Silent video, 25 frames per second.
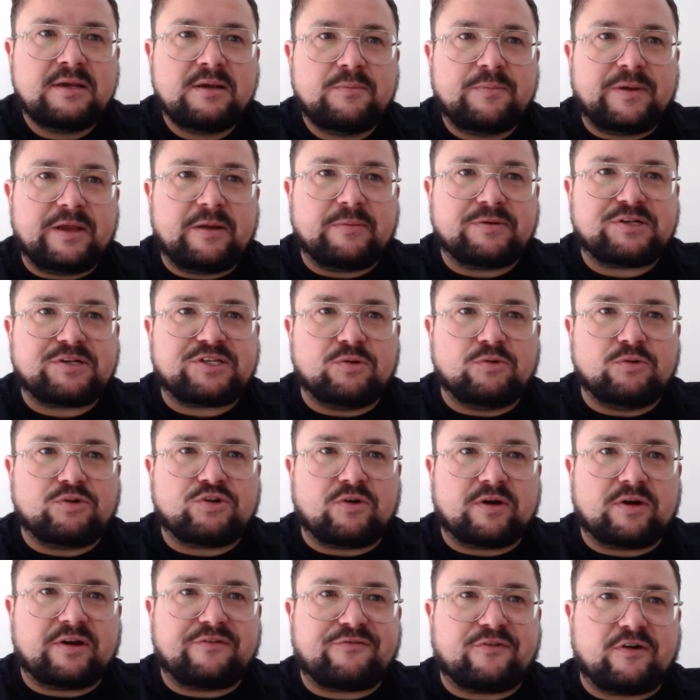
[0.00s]
Peter is still
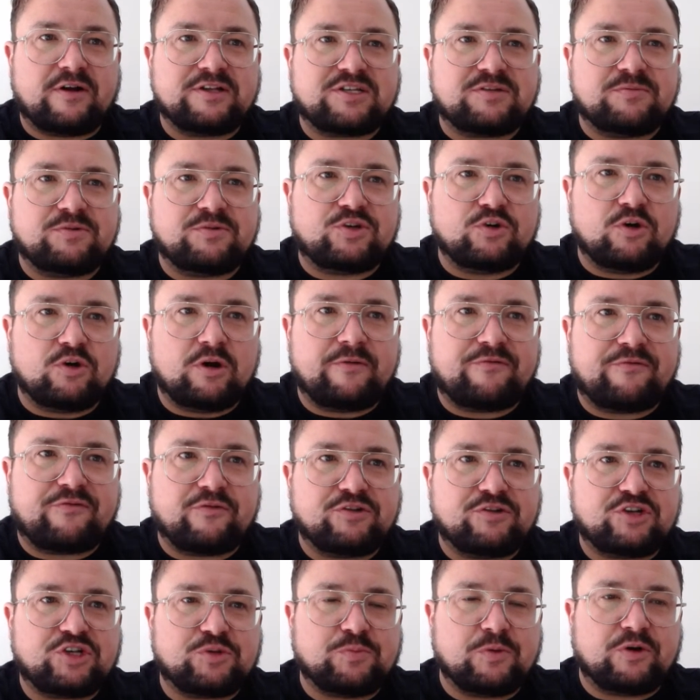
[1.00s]
trying to find some joy through
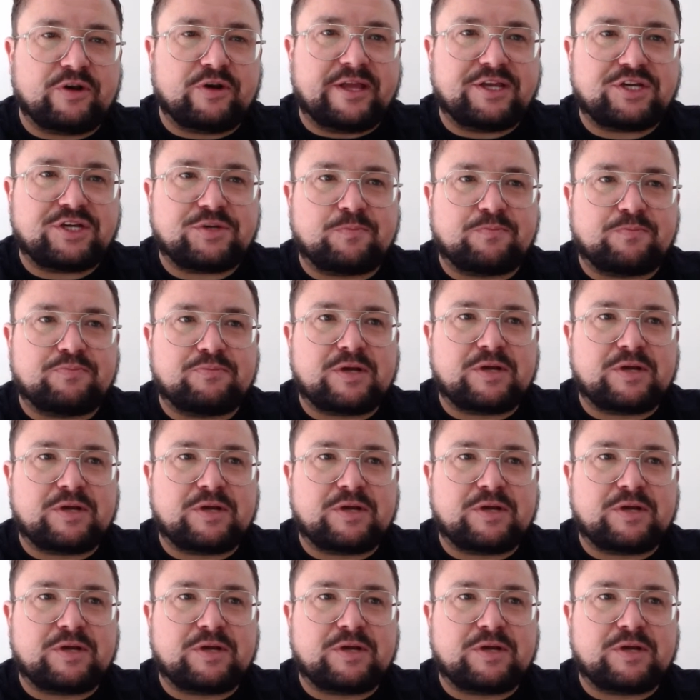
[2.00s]
Smodic,